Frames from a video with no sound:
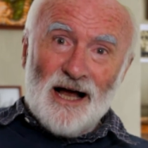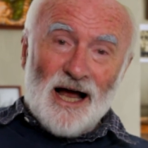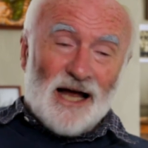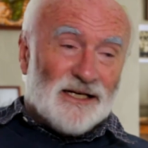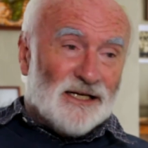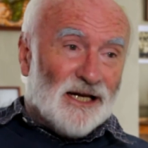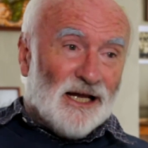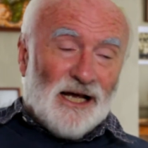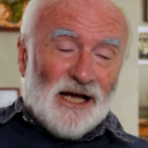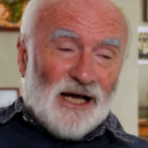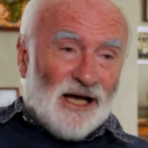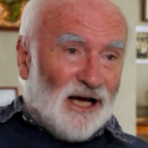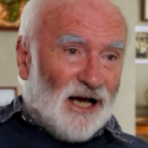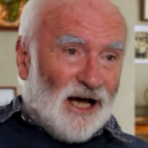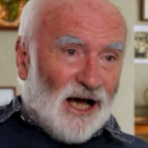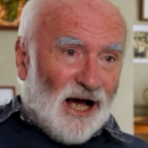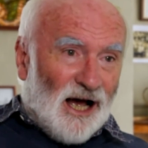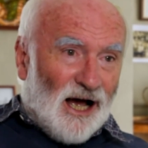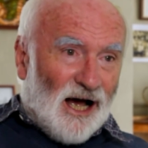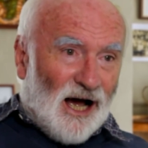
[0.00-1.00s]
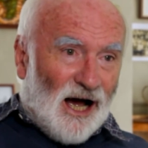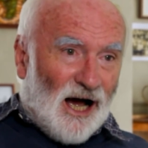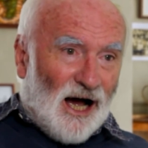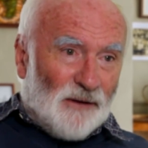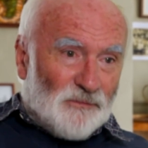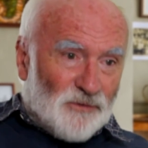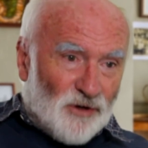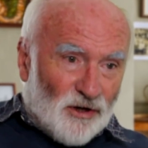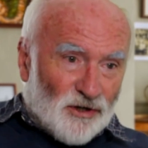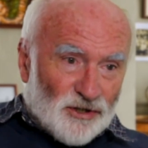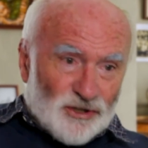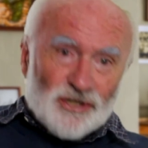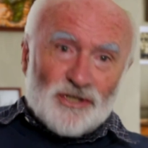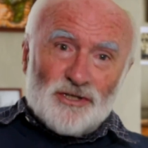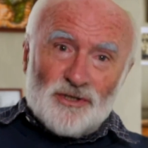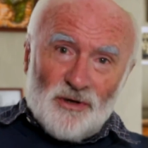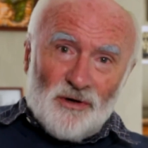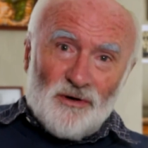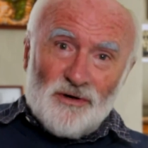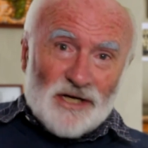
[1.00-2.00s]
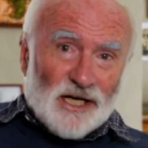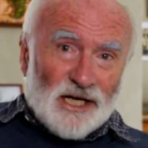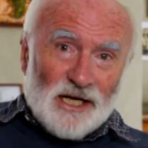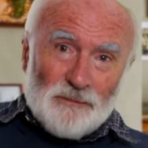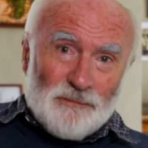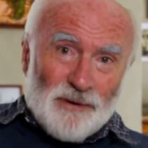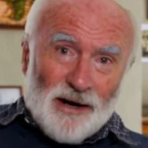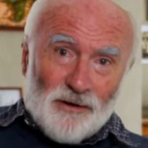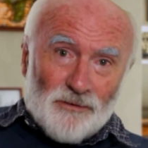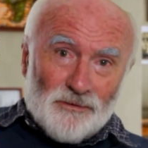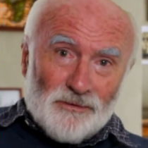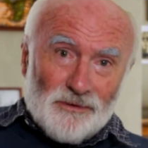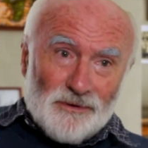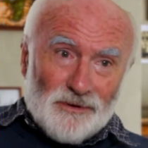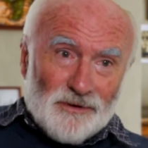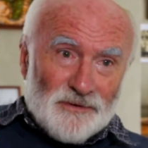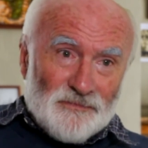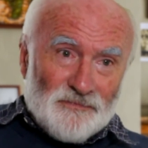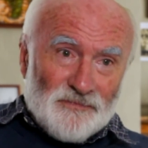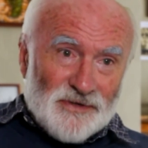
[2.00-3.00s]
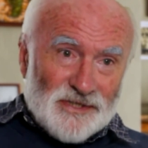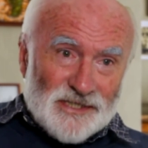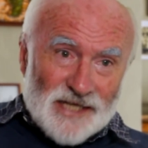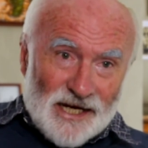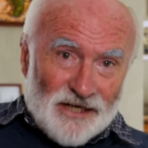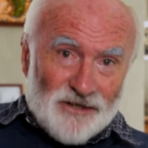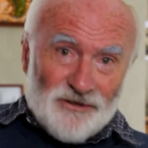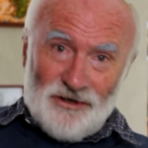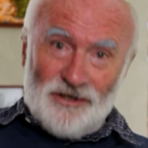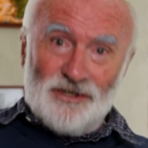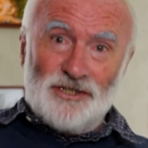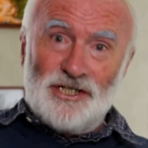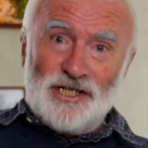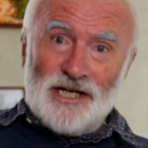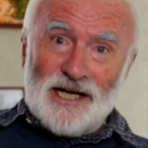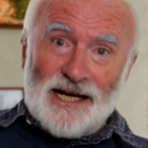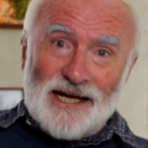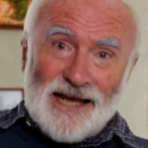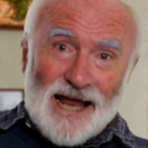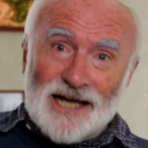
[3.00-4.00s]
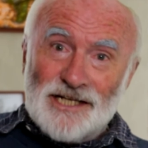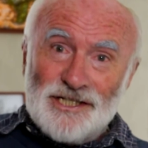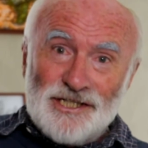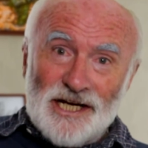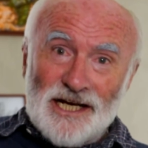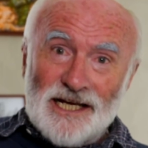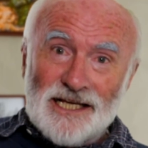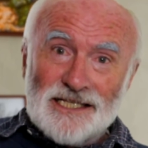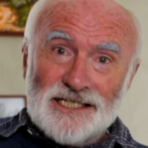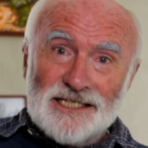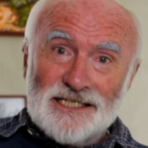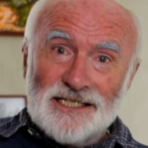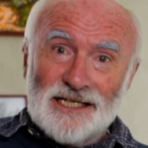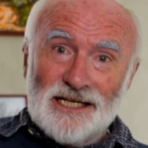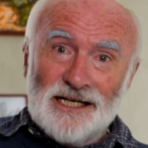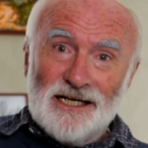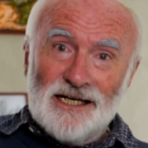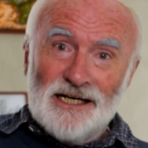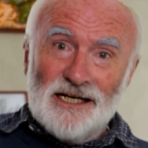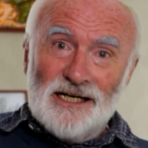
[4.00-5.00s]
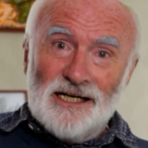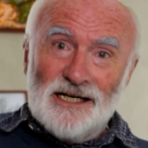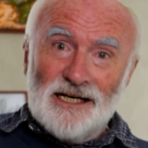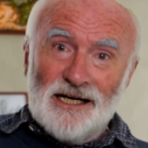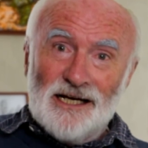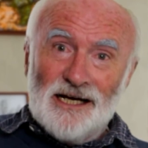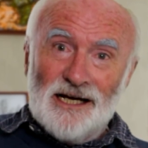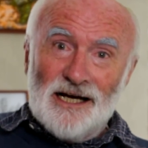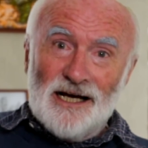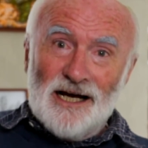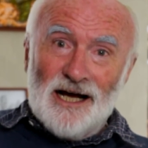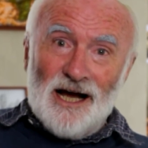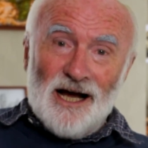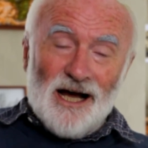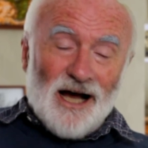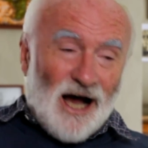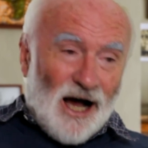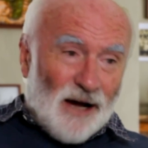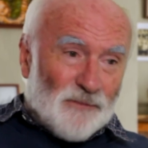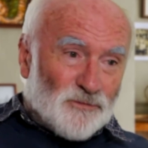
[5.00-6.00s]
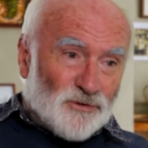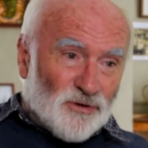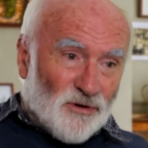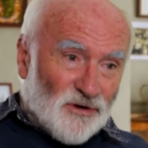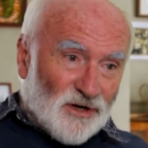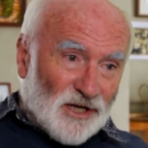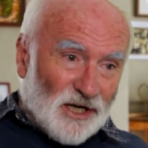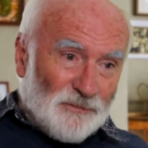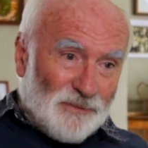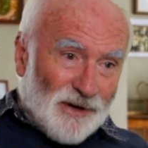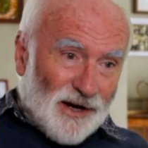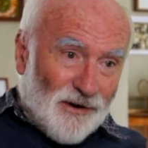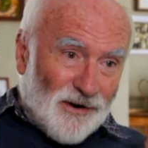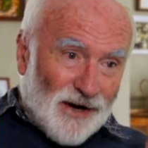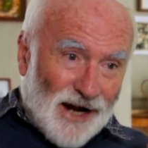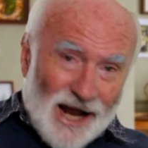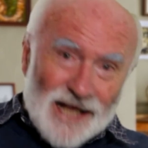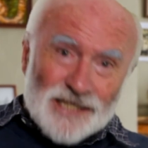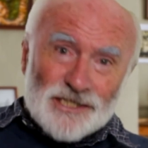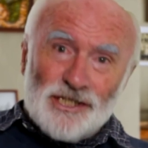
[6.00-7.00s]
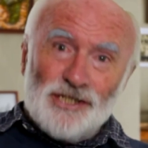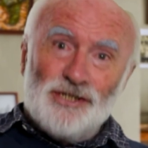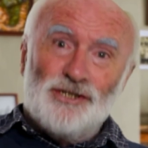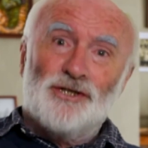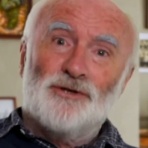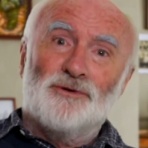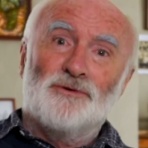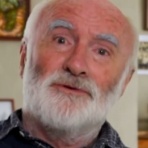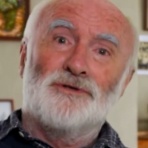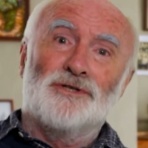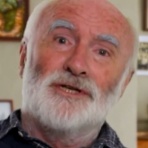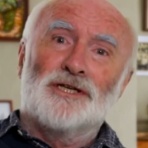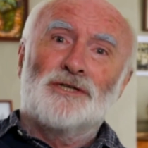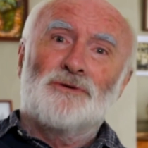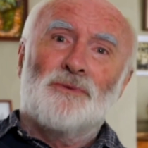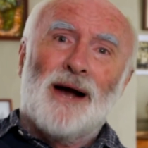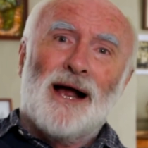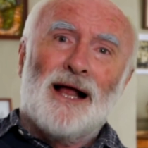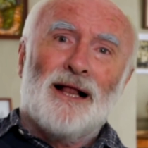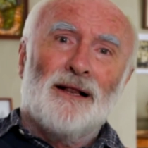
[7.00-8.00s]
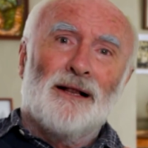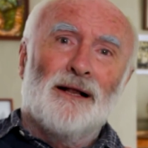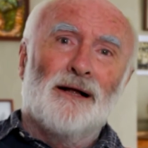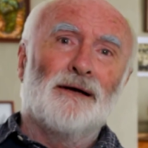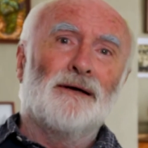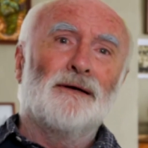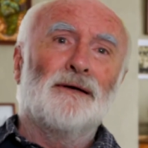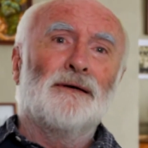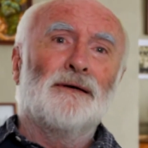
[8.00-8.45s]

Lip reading: And I'm not just talking about technology and gadgets. I'm talking about attitudes as well.